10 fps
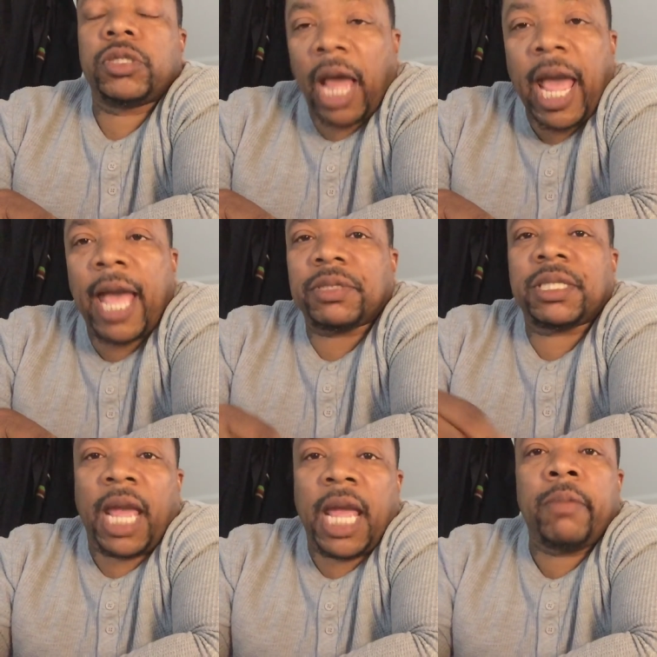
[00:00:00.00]
game
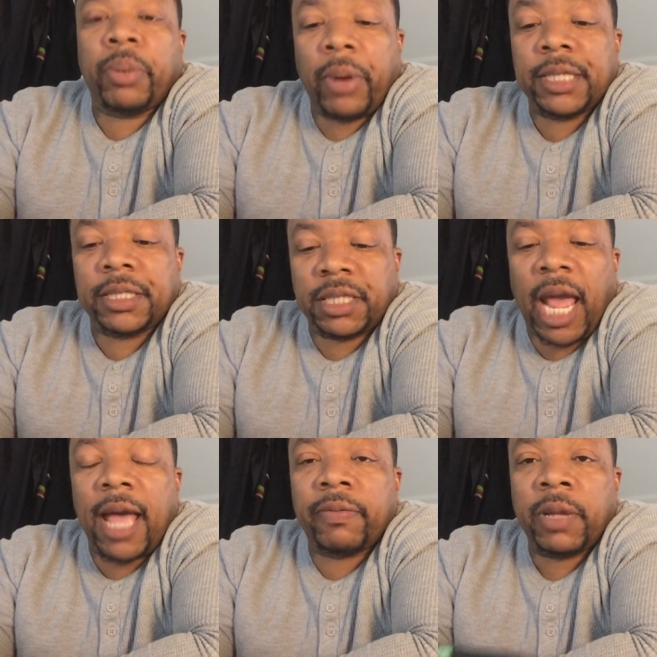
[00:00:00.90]
bred staffs
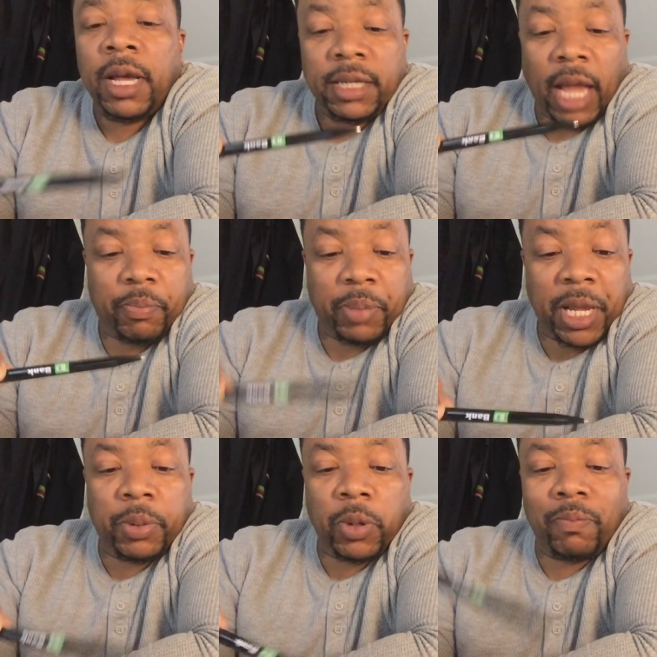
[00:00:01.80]
that people
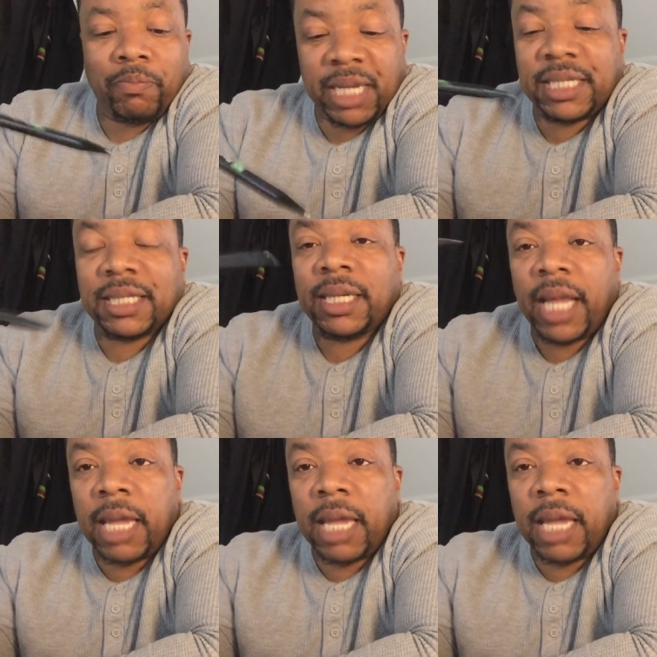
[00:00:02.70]
mislabel